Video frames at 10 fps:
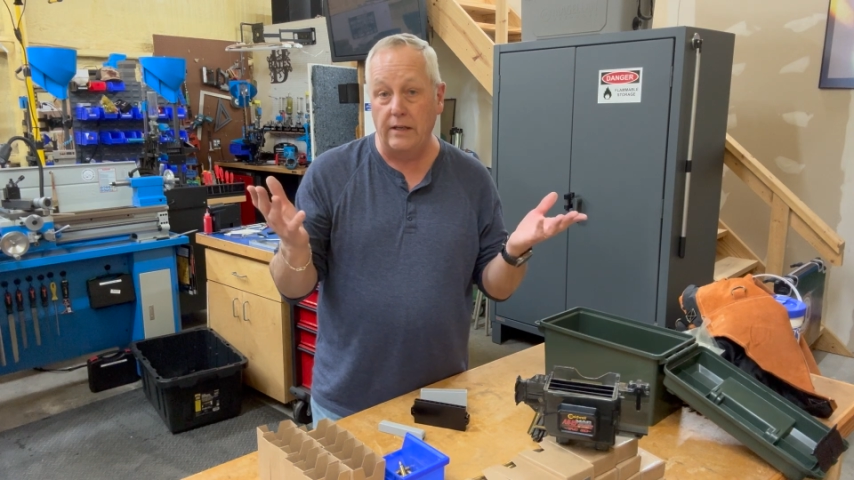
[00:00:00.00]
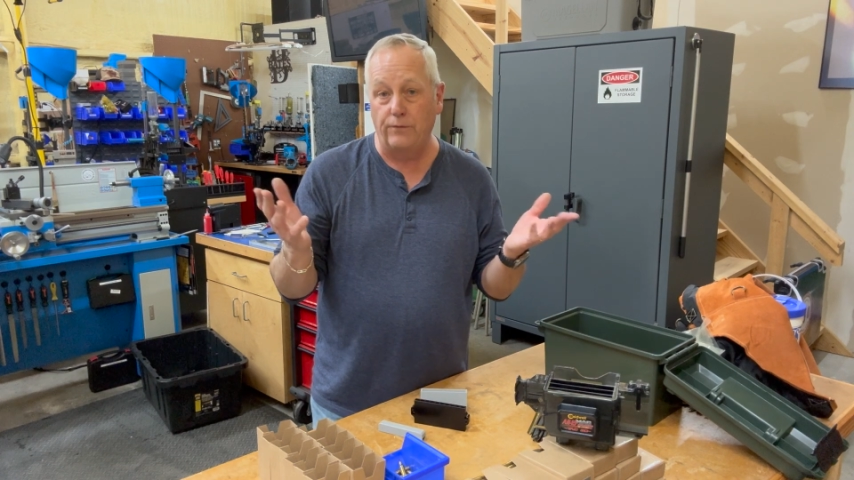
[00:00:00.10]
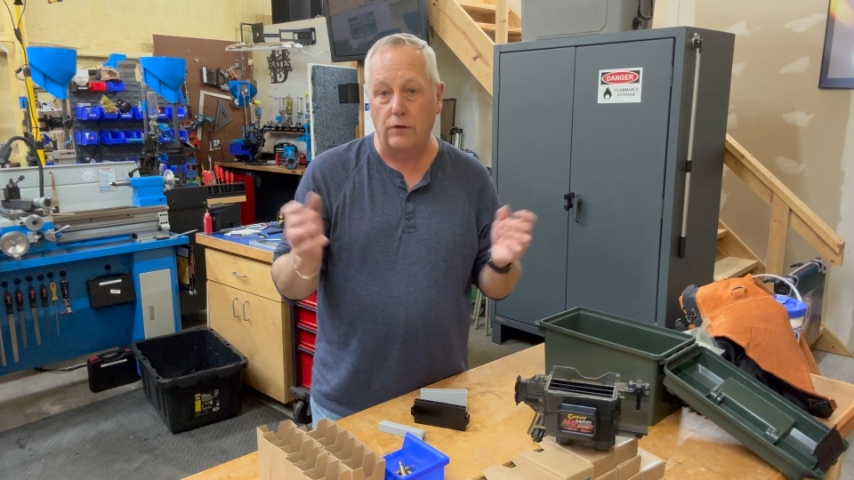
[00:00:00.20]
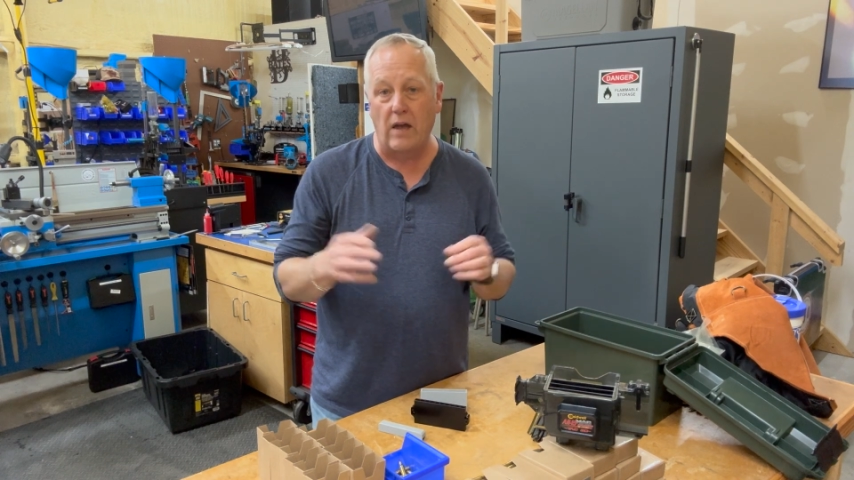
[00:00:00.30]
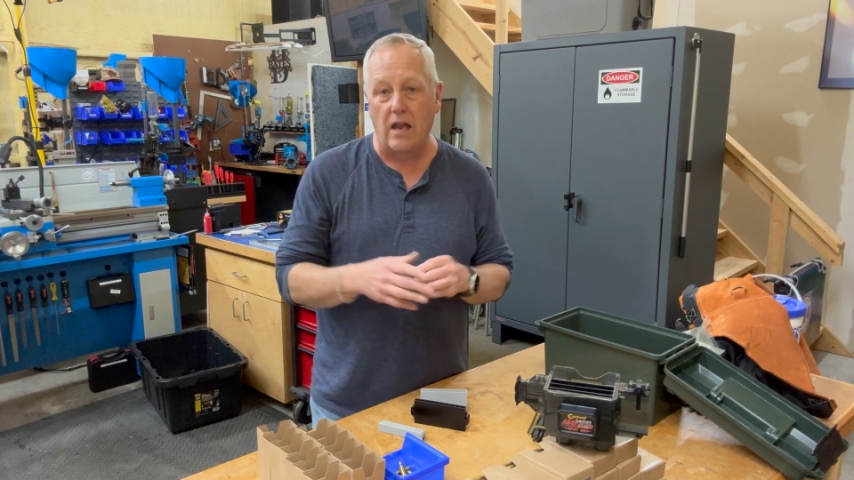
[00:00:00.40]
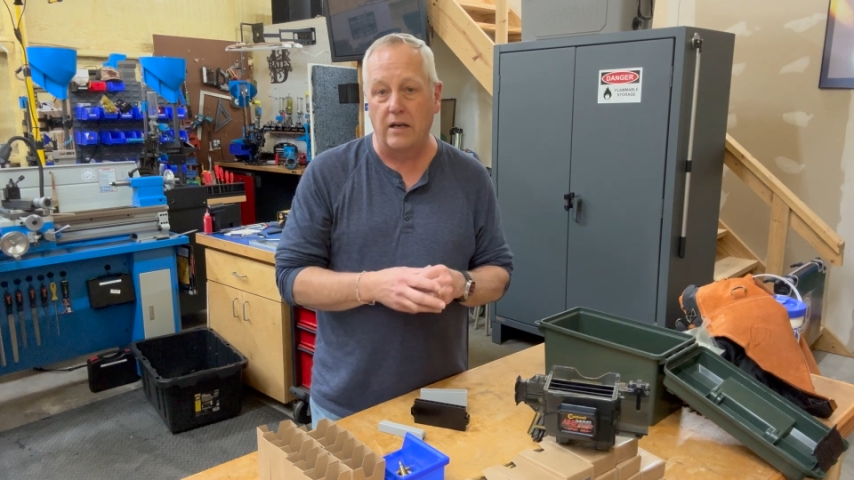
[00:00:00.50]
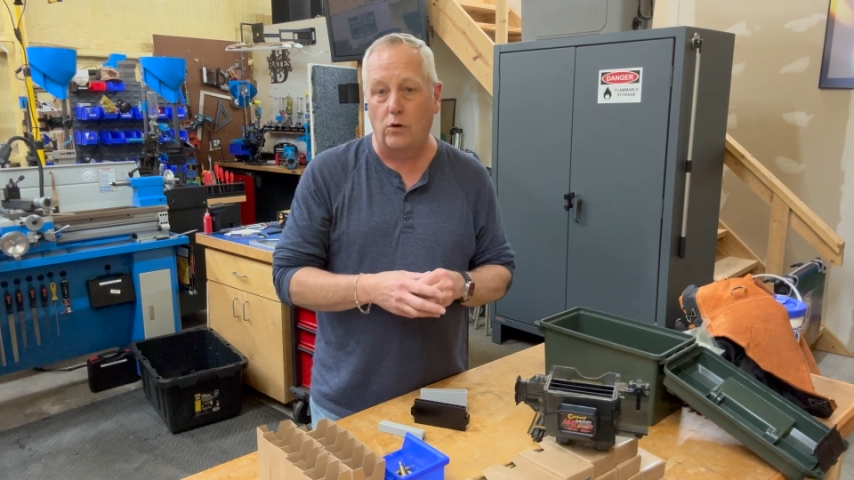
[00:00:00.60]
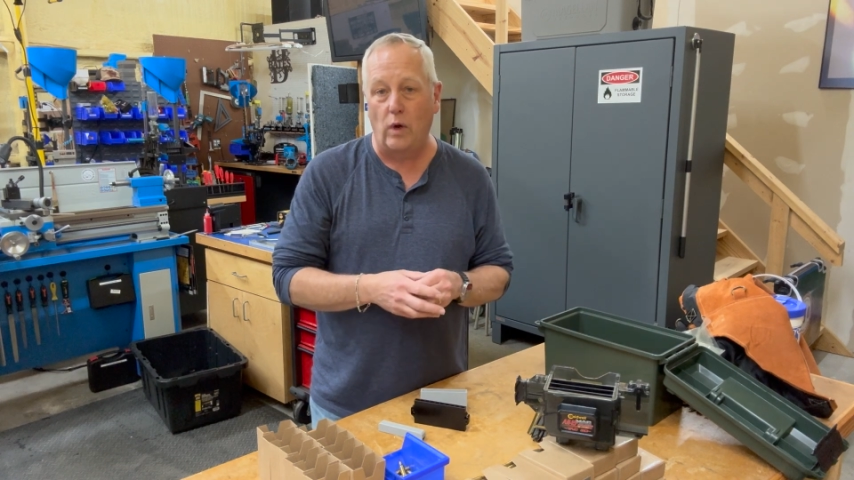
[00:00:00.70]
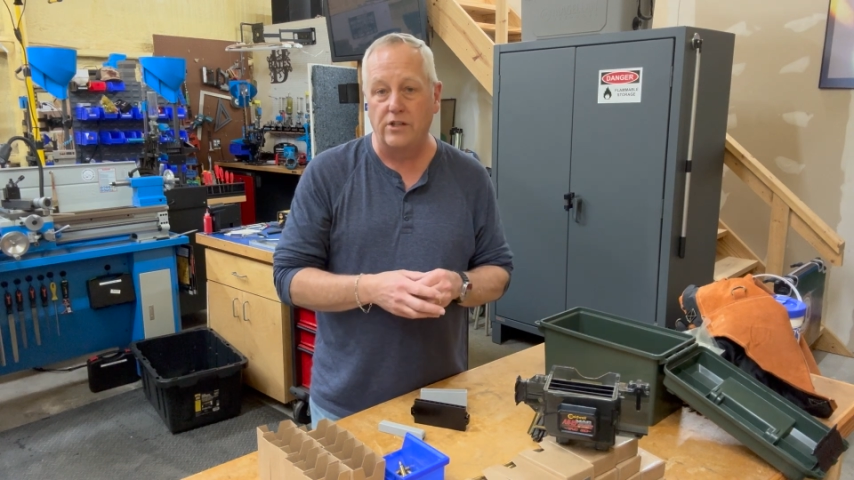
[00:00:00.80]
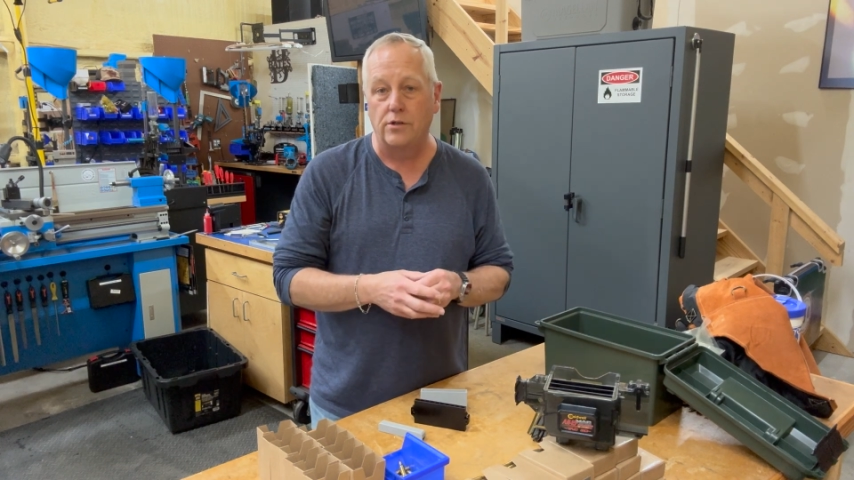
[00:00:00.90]
if you've got any
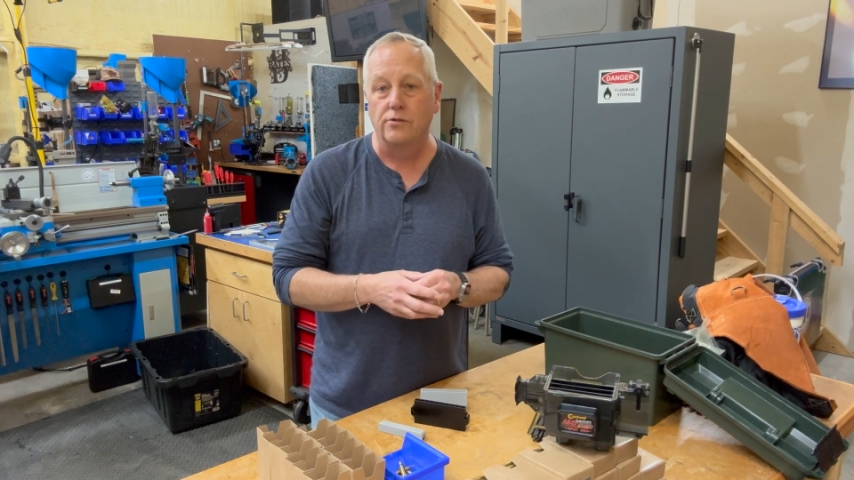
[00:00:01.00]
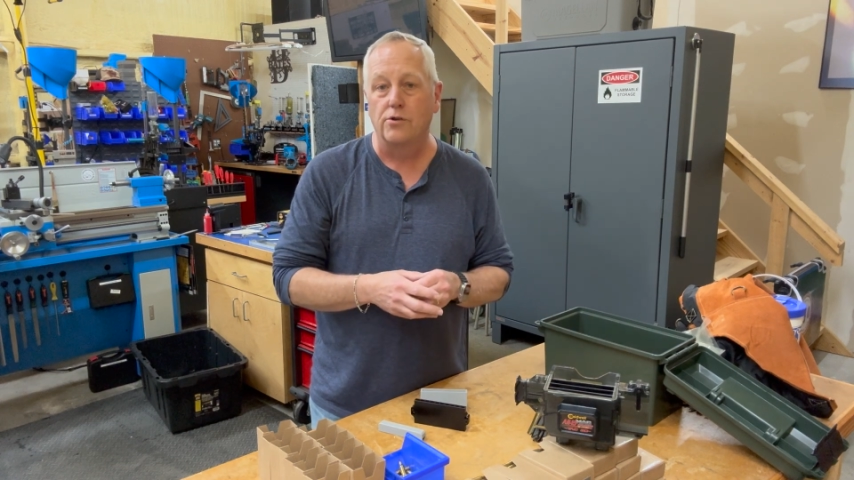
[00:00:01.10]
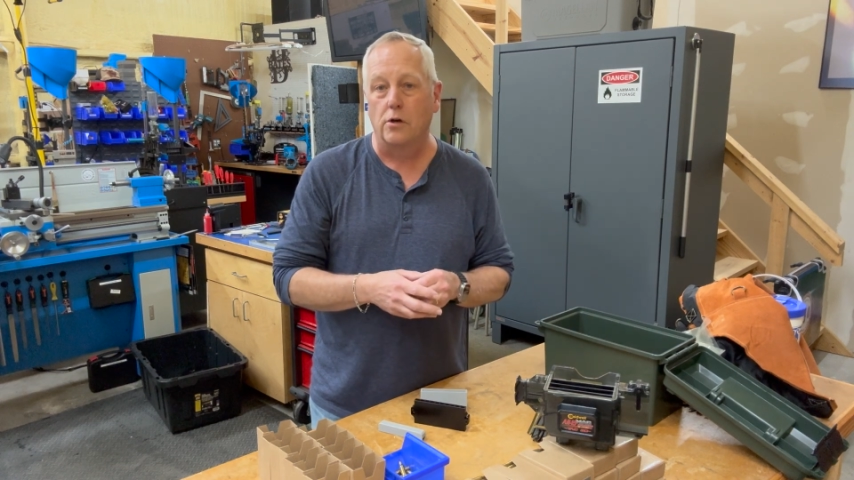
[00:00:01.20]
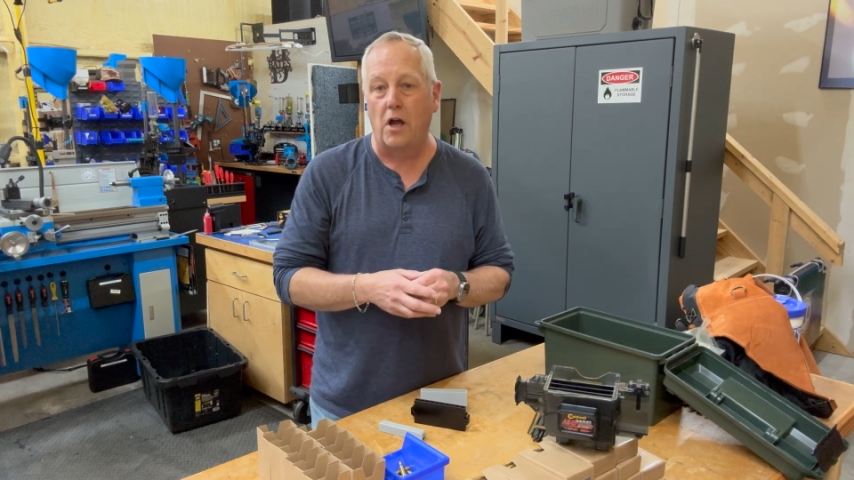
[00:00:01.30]
questions or